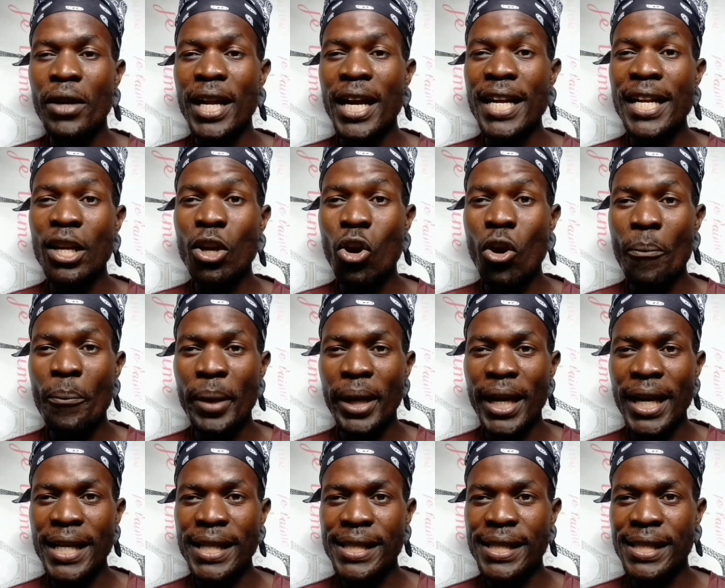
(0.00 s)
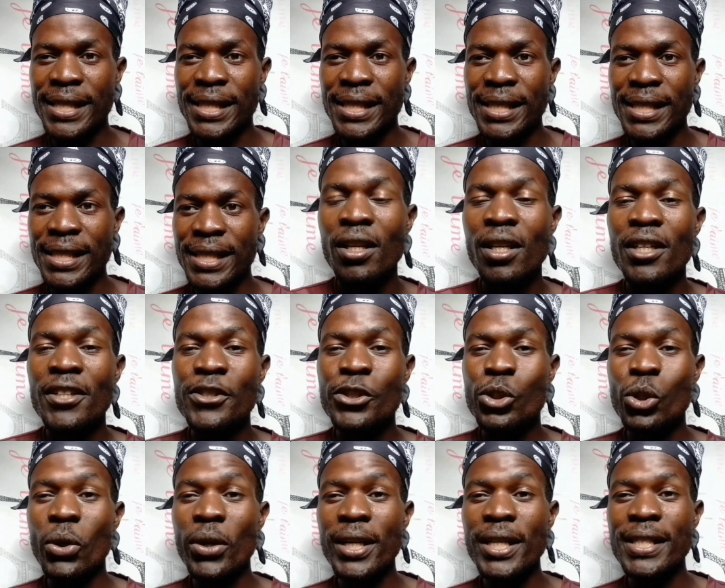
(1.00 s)
for non-copyright
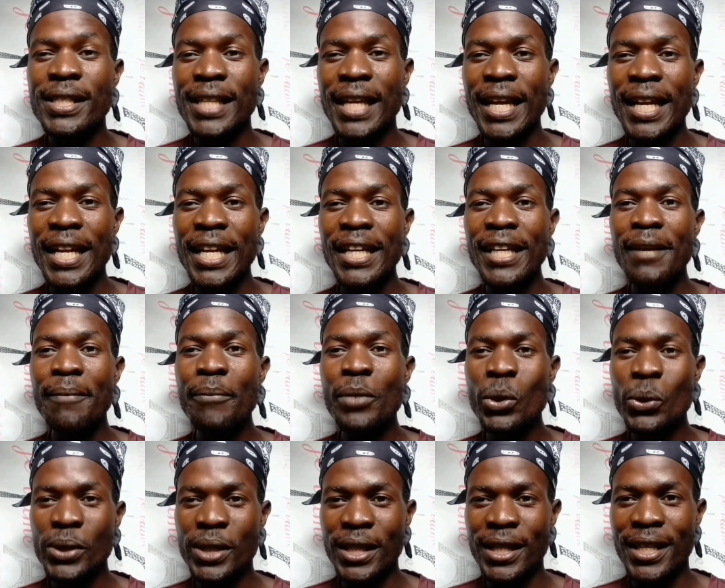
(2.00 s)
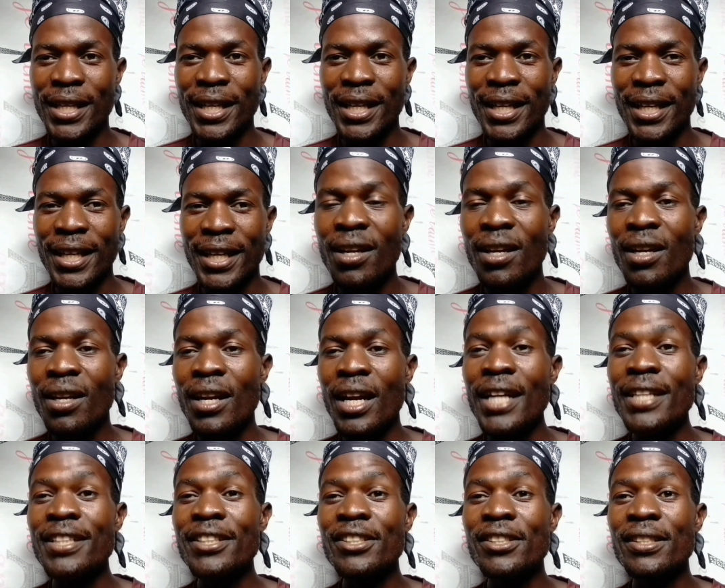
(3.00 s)
storytelling music
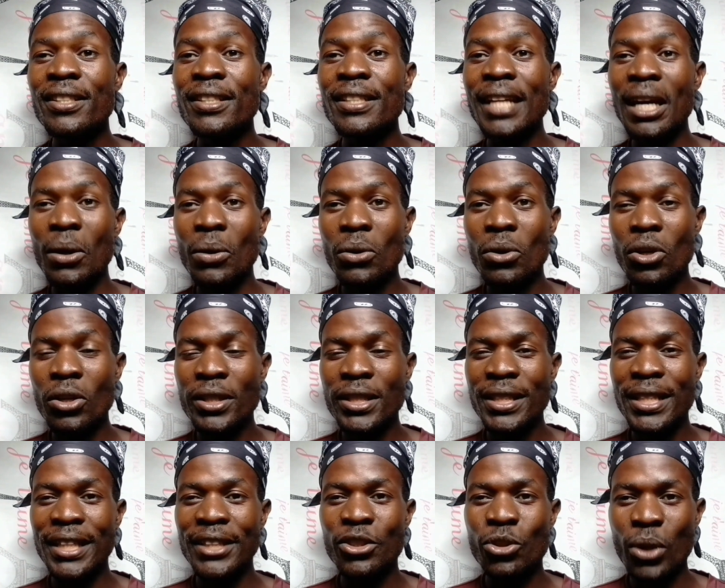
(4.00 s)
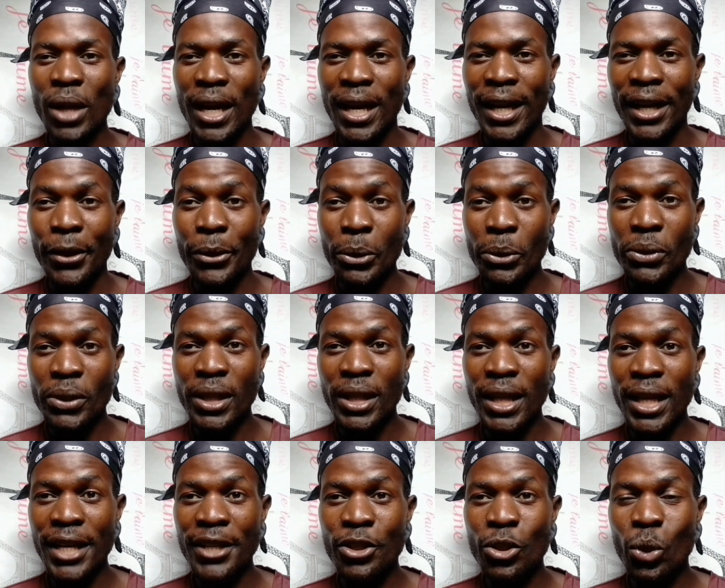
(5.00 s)
and download the track
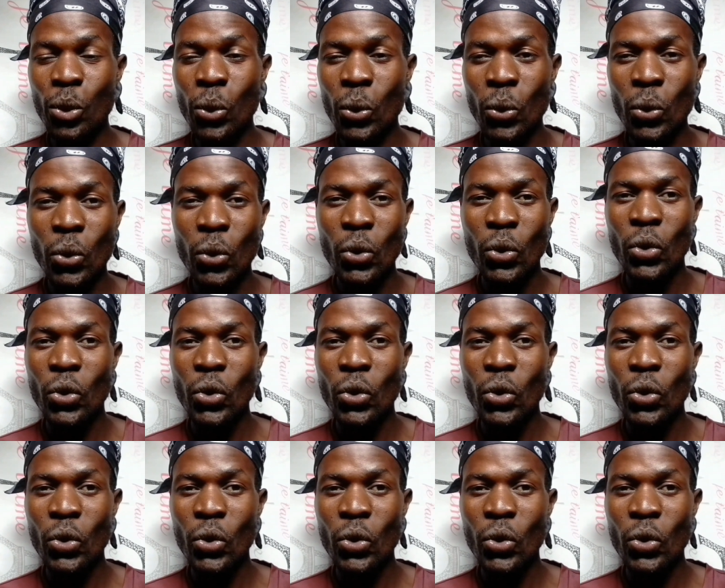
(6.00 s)
using a tool